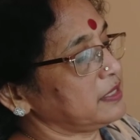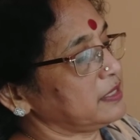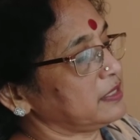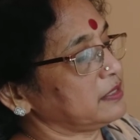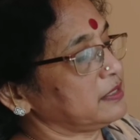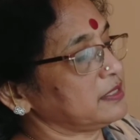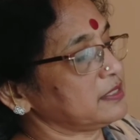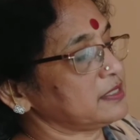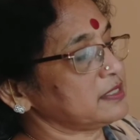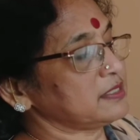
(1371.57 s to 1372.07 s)

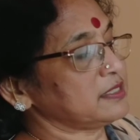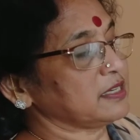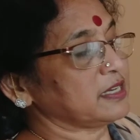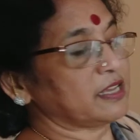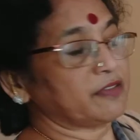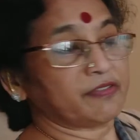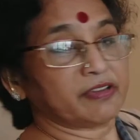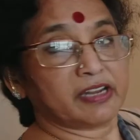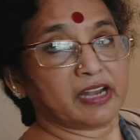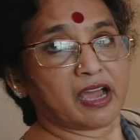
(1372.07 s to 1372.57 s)
this is the
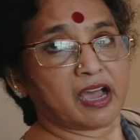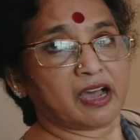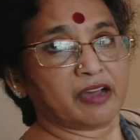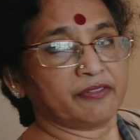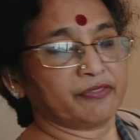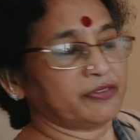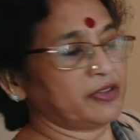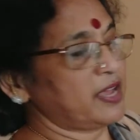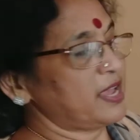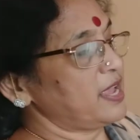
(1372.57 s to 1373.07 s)
given
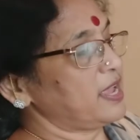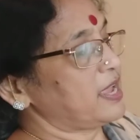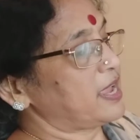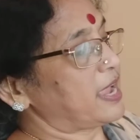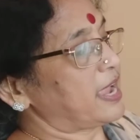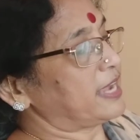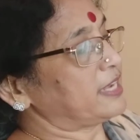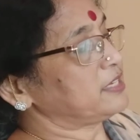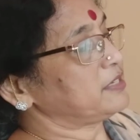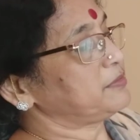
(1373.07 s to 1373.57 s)
half,
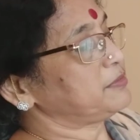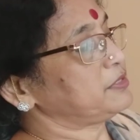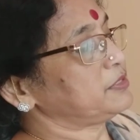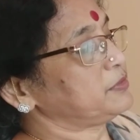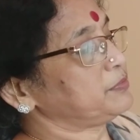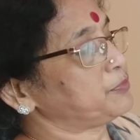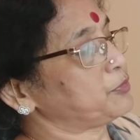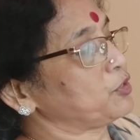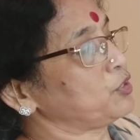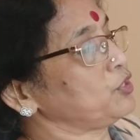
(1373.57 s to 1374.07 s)

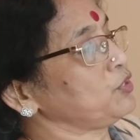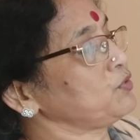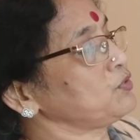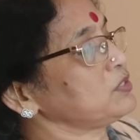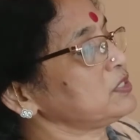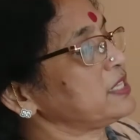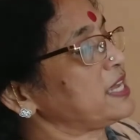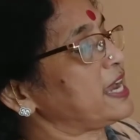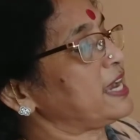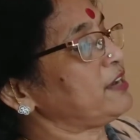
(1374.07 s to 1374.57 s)
and
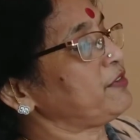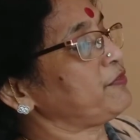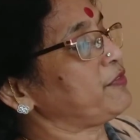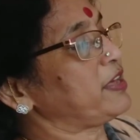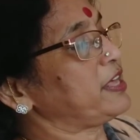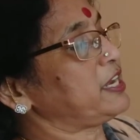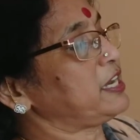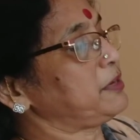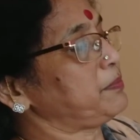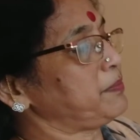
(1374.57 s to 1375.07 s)
produce that where